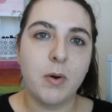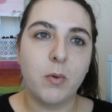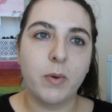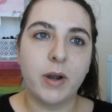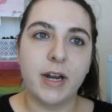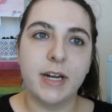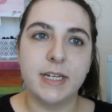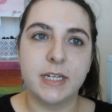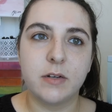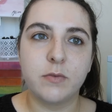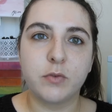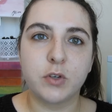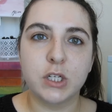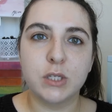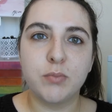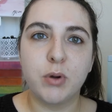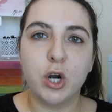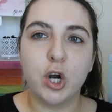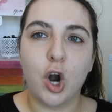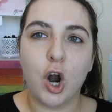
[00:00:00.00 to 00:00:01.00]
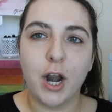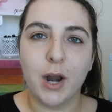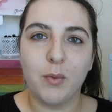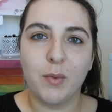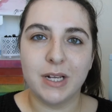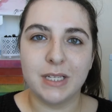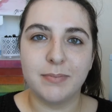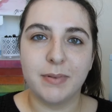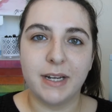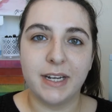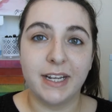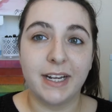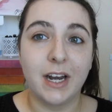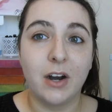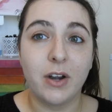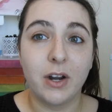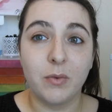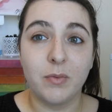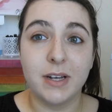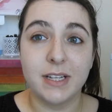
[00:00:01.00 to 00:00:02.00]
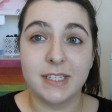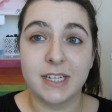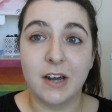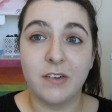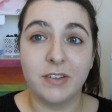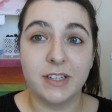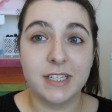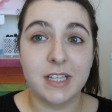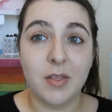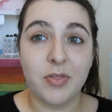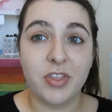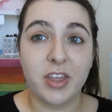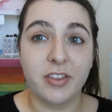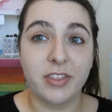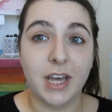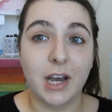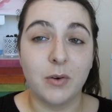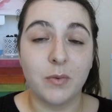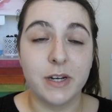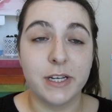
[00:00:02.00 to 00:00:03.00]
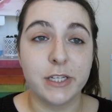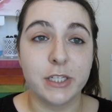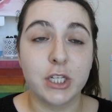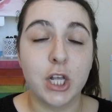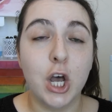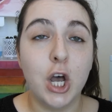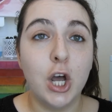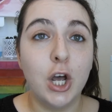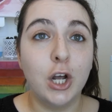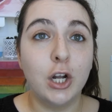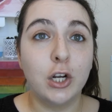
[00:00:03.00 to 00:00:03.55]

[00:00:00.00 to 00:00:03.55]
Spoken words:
but when I did first put it on and was blending it out, it was definitely something that was